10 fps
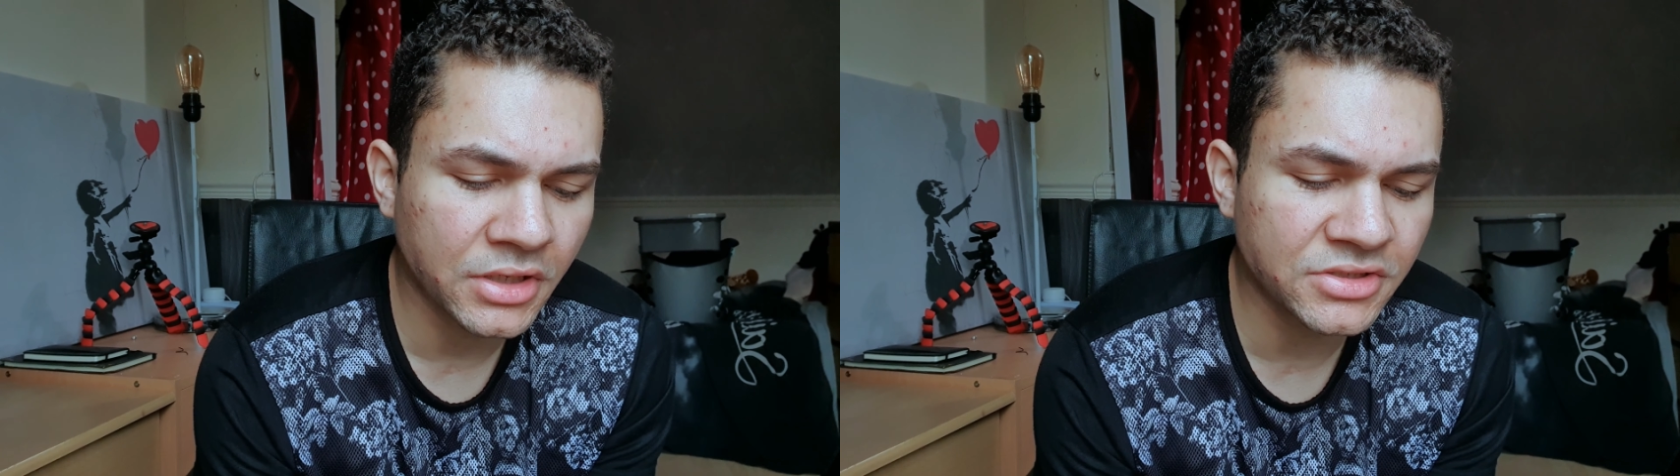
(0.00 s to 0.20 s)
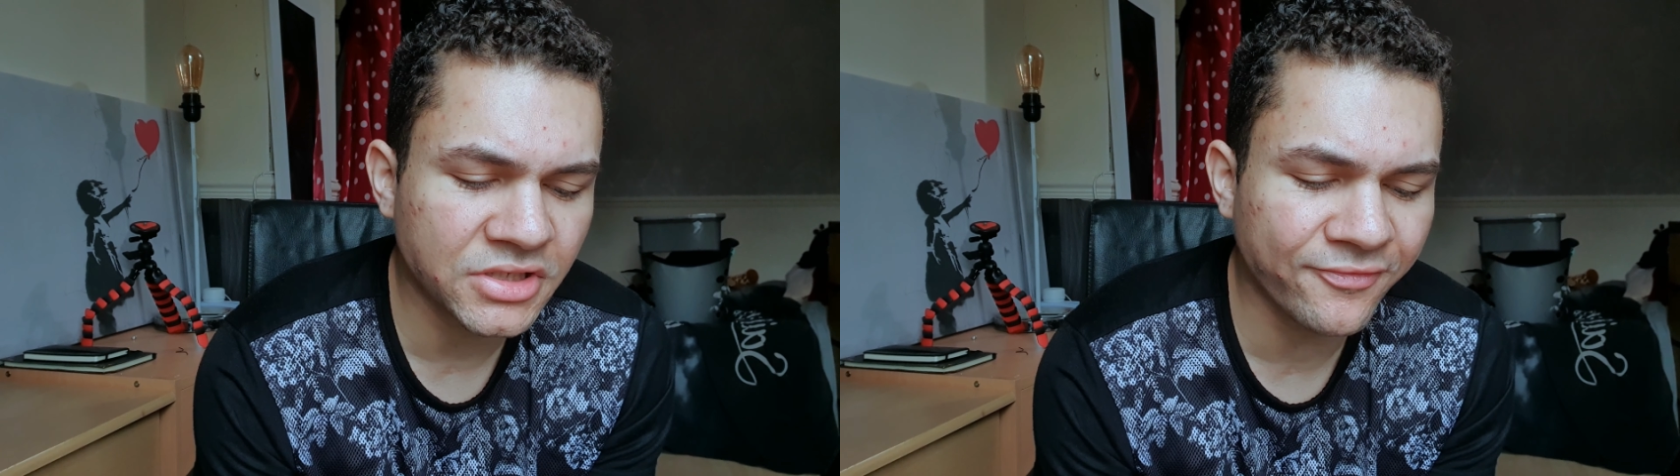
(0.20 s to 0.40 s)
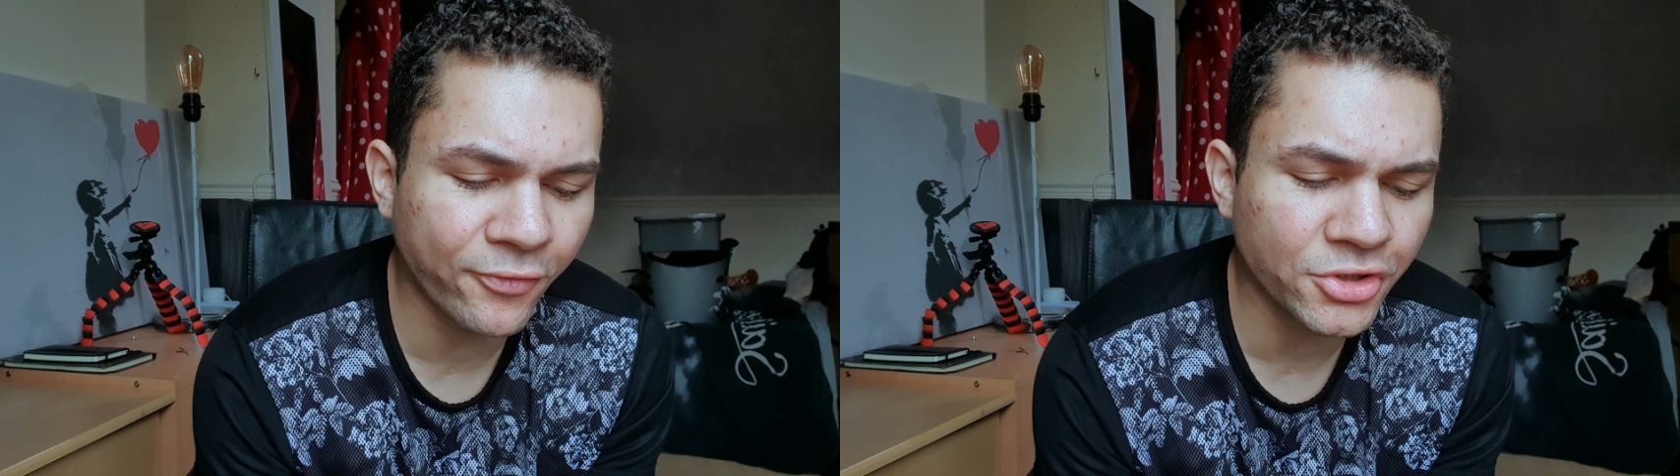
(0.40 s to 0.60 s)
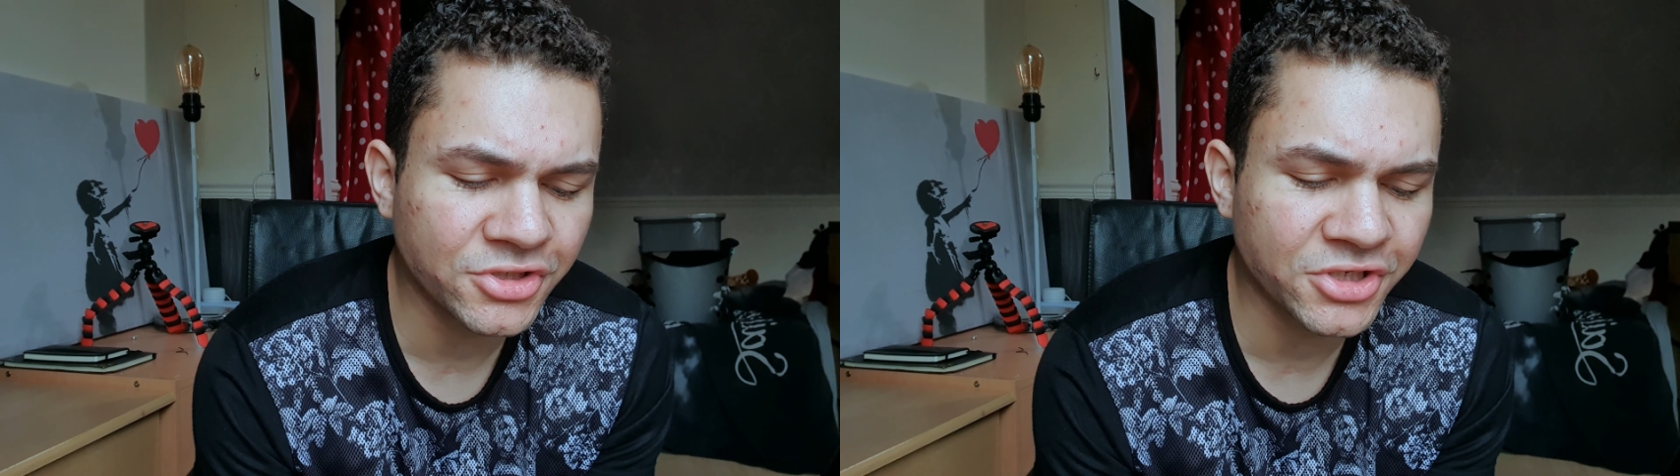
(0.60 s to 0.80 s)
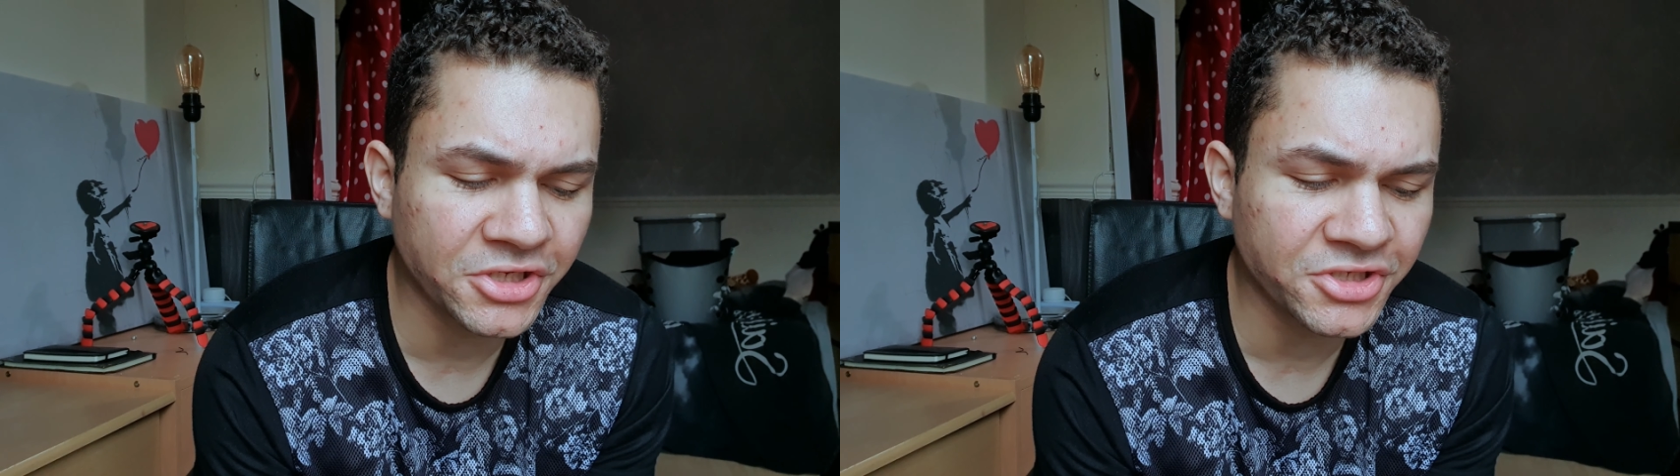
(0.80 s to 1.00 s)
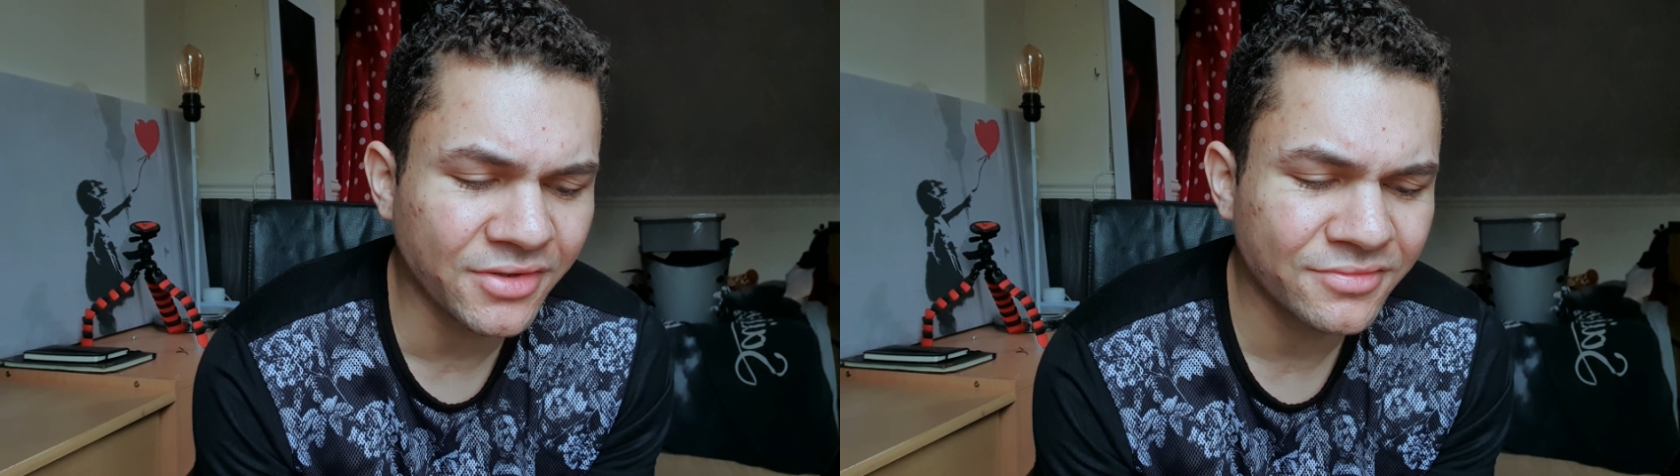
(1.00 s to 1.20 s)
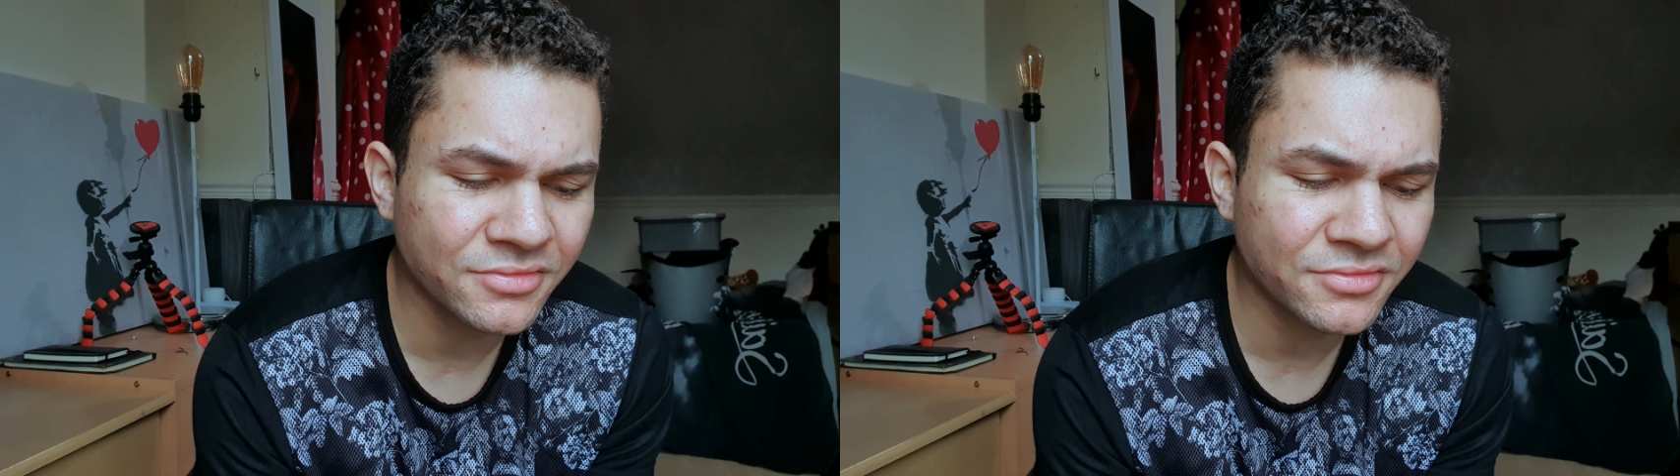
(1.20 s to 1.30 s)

it says voice changer.